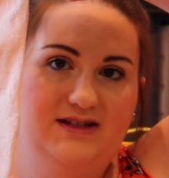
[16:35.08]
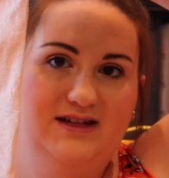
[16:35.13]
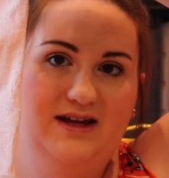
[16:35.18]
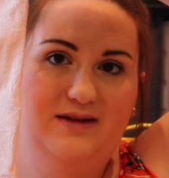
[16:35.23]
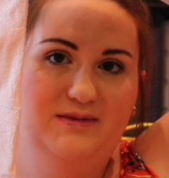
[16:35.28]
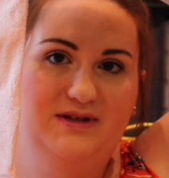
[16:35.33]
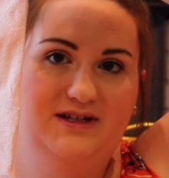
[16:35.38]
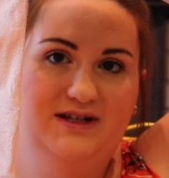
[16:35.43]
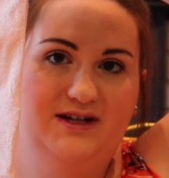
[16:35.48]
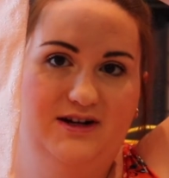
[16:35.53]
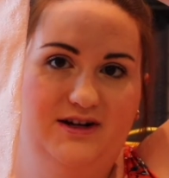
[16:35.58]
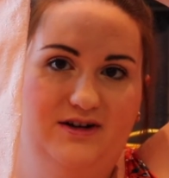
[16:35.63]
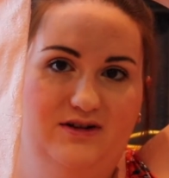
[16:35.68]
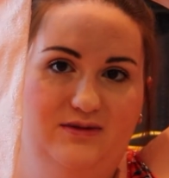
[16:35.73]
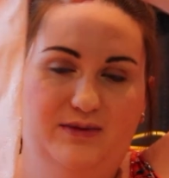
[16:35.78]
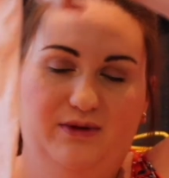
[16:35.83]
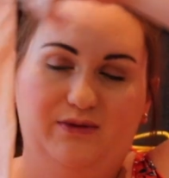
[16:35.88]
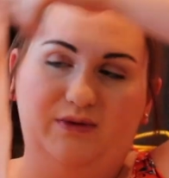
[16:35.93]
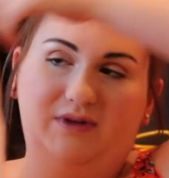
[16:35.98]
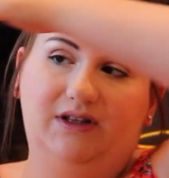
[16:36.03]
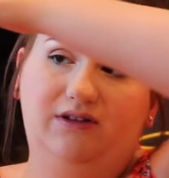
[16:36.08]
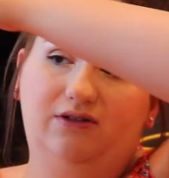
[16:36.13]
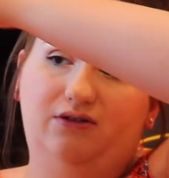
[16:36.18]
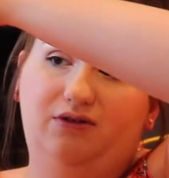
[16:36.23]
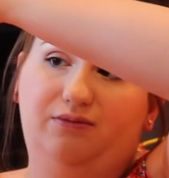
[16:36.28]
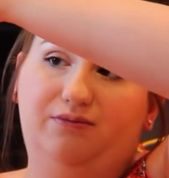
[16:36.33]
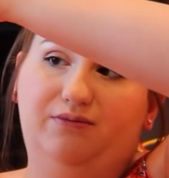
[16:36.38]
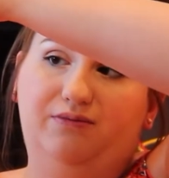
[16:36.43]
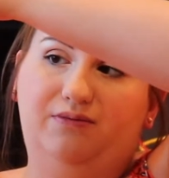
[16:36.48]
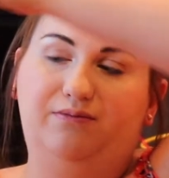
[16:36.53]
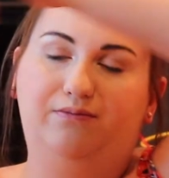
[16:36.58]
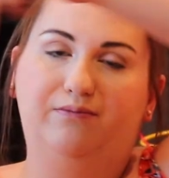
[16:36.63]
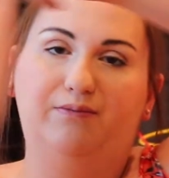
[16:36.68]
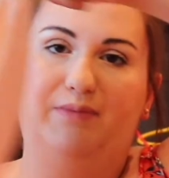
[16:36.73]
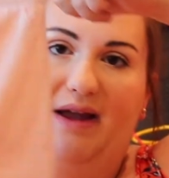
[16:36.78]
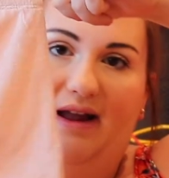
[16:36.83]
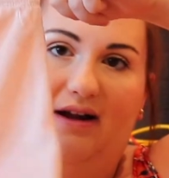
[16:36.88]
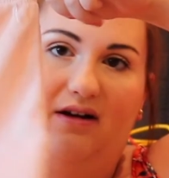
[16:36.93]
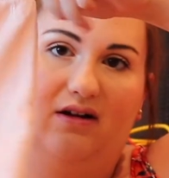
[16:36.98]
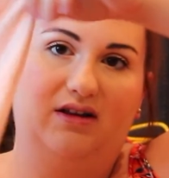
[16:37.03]
same material, but with the little
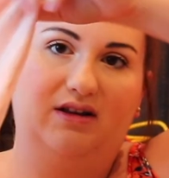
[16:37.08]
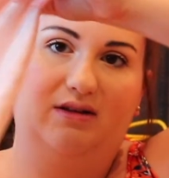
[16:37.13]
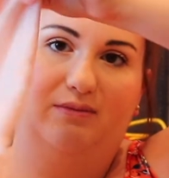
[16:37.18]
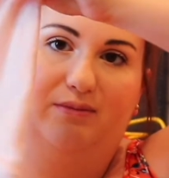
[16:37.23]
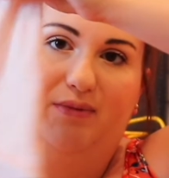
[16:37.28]
bear on the